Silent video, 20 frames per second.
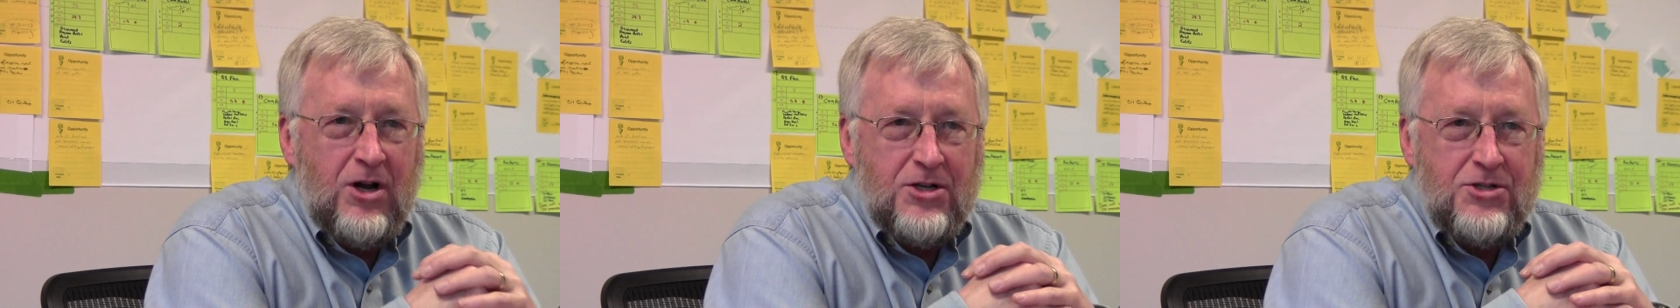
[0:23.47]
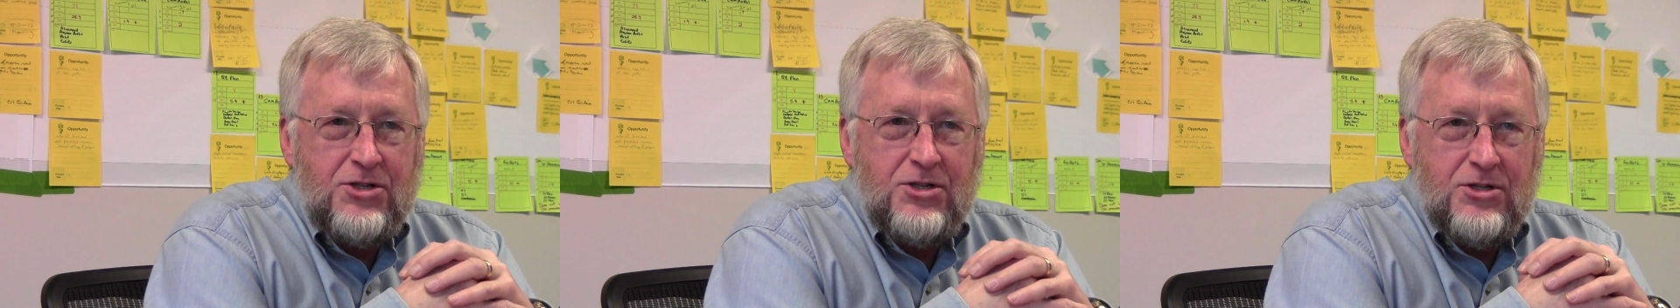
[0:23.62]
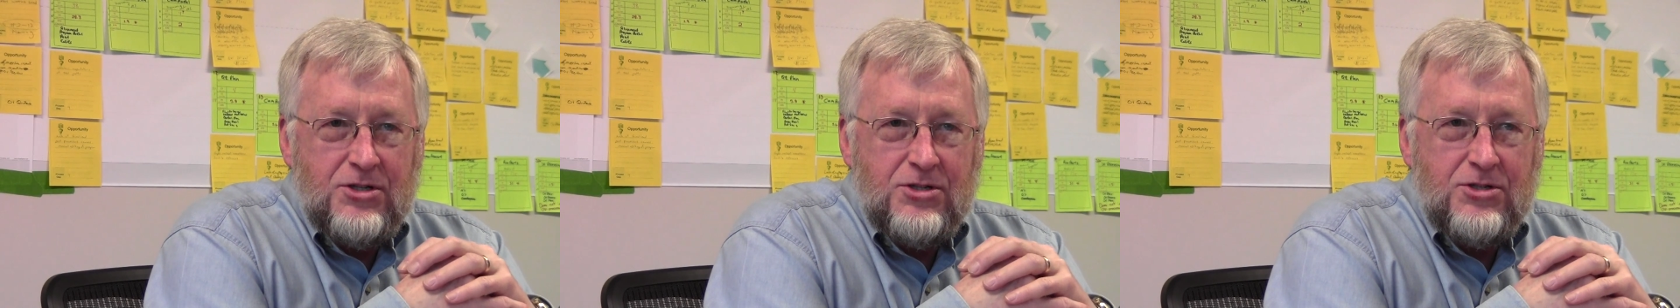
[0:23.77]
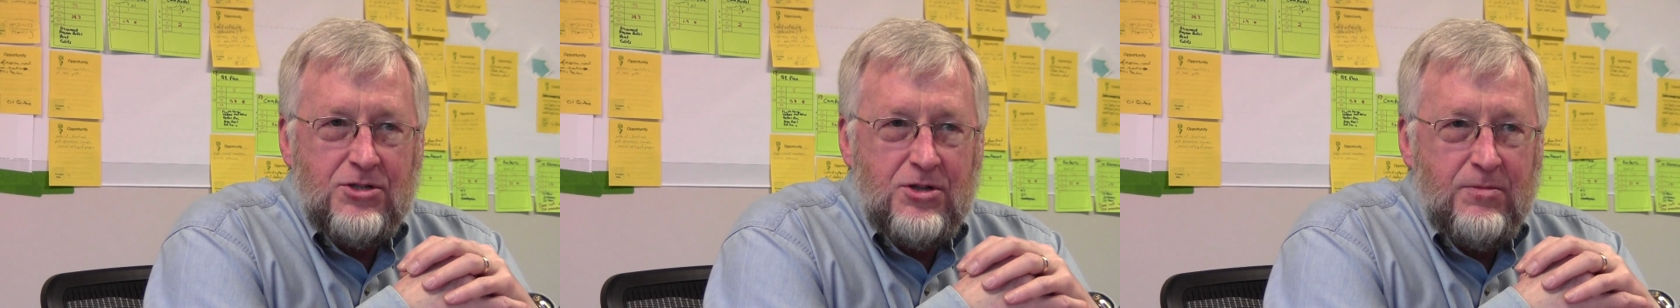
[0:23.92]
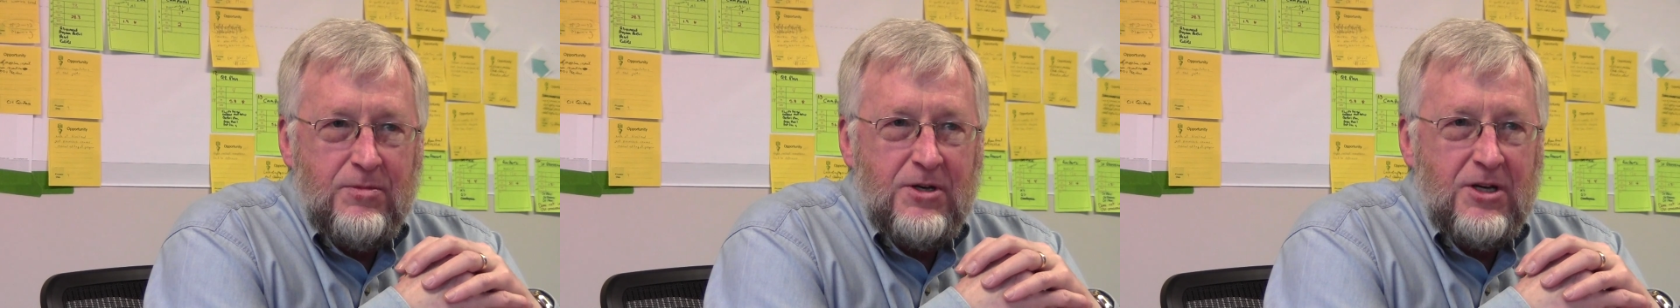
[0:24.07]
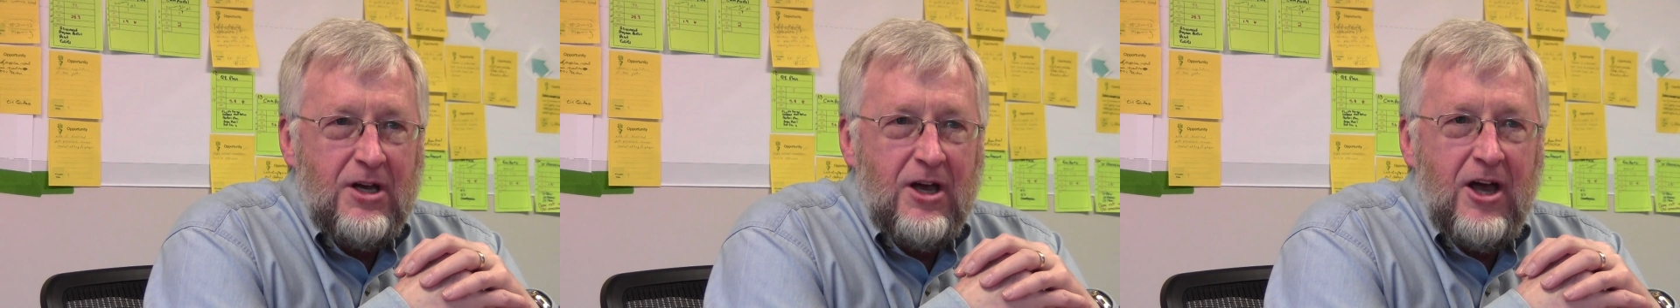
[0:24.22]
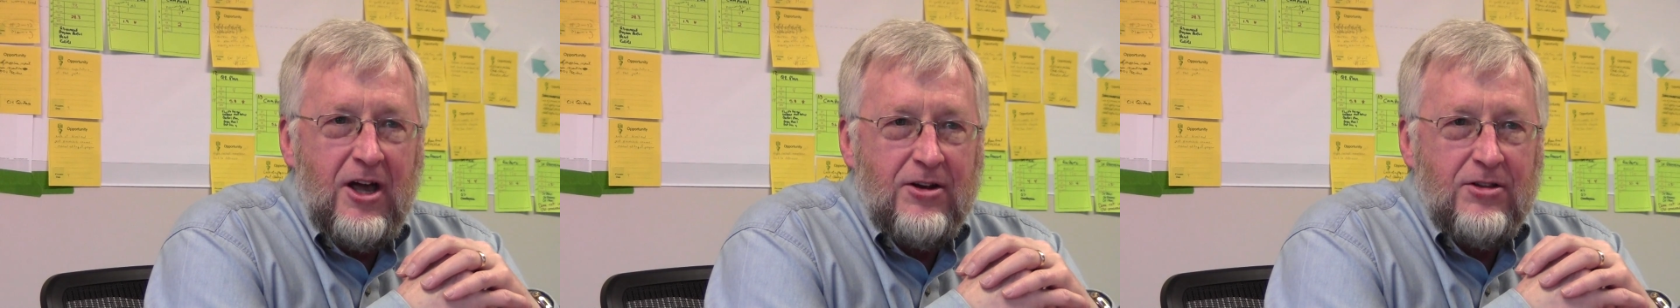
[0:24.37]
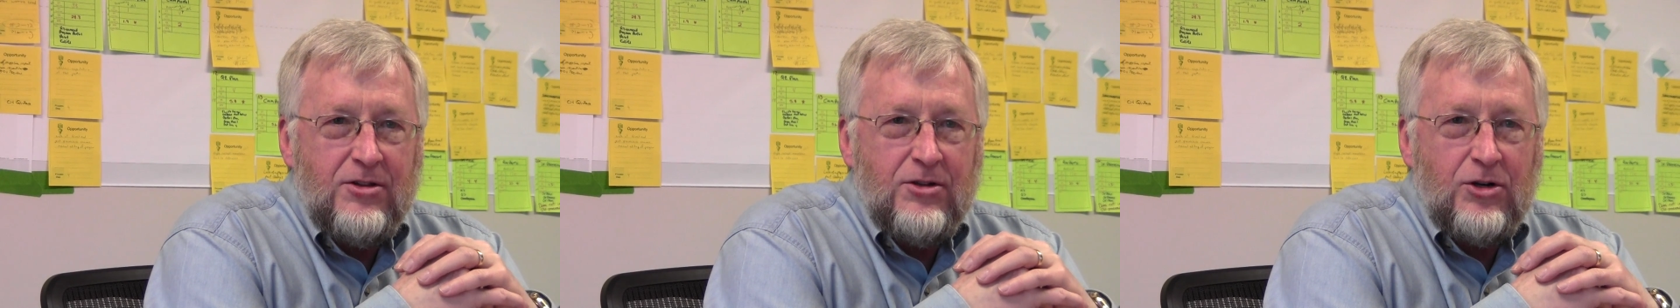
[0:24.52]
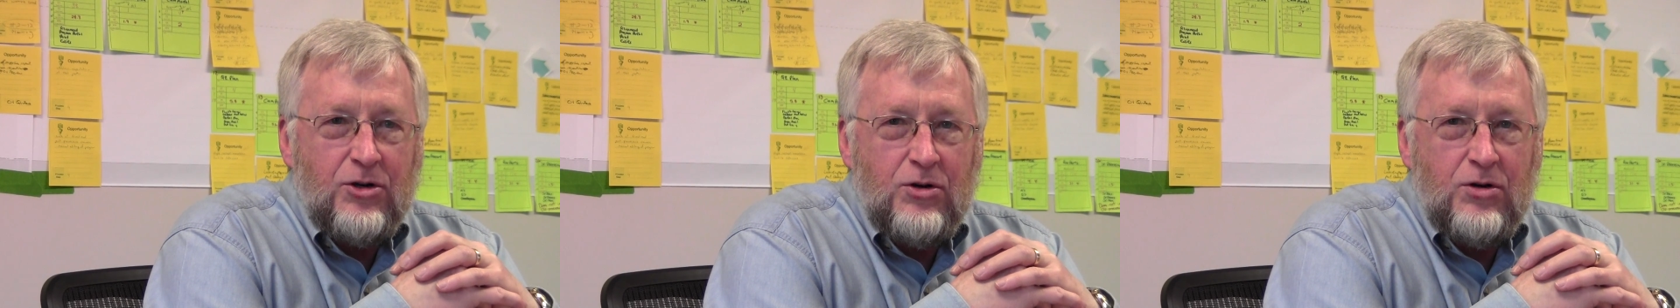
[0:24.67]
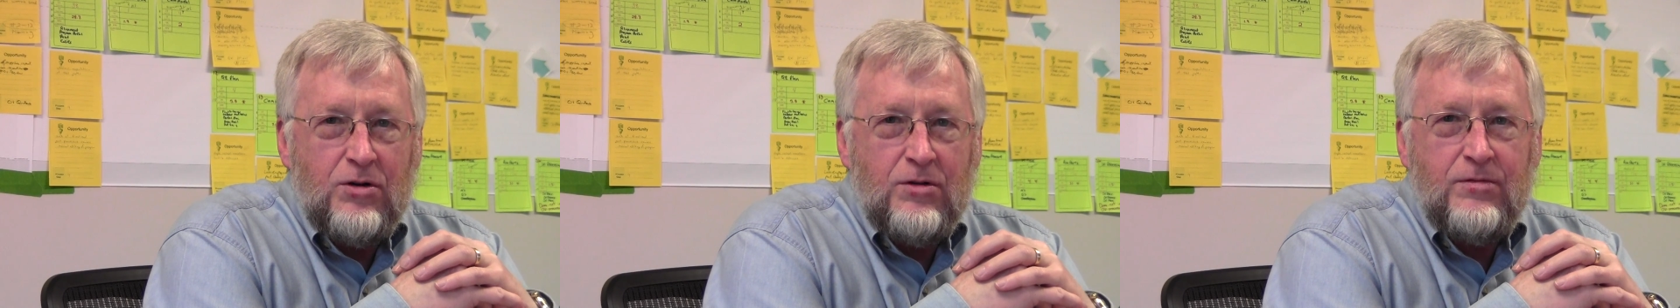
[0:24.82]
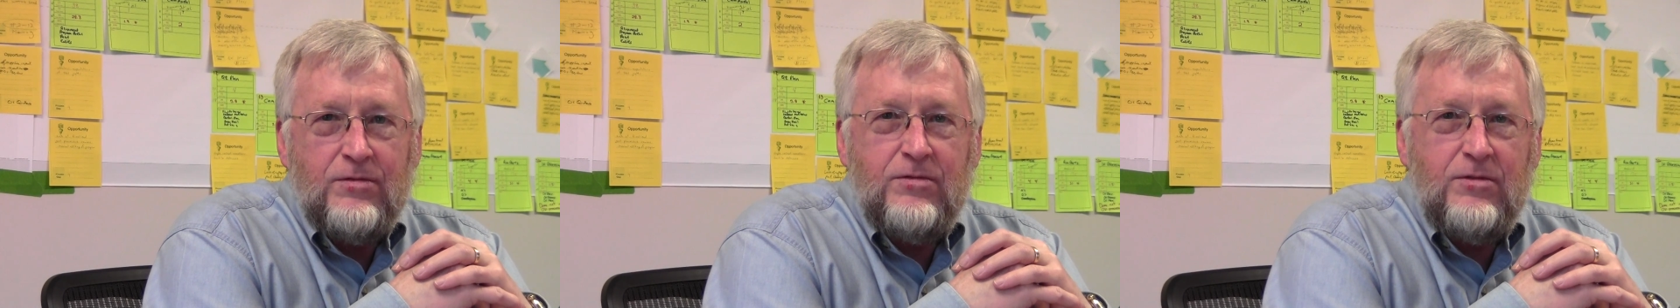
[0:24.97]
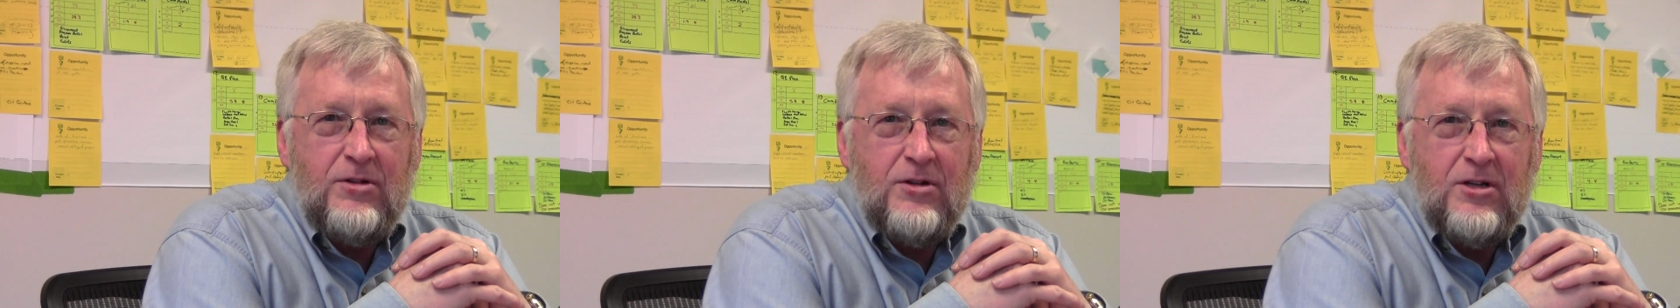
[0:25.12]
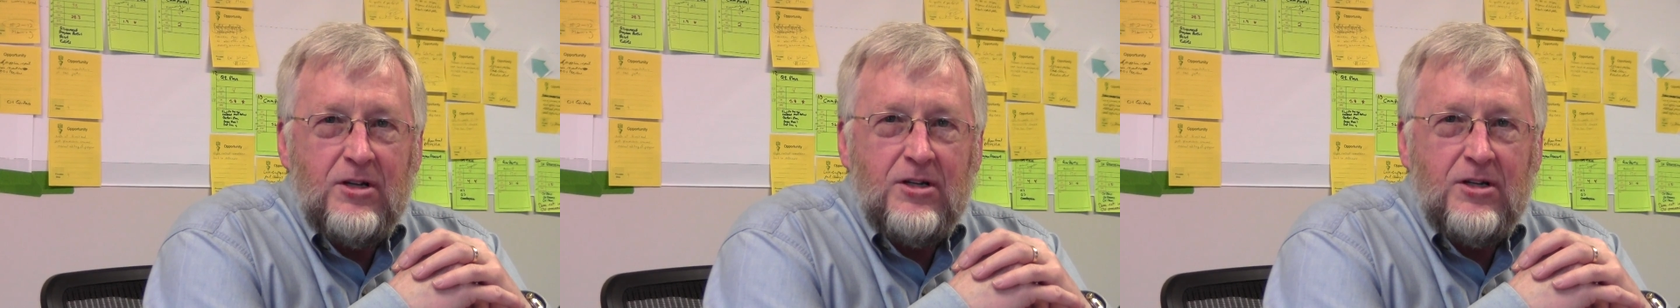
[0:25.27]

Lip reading: us is to be ahead of the curve,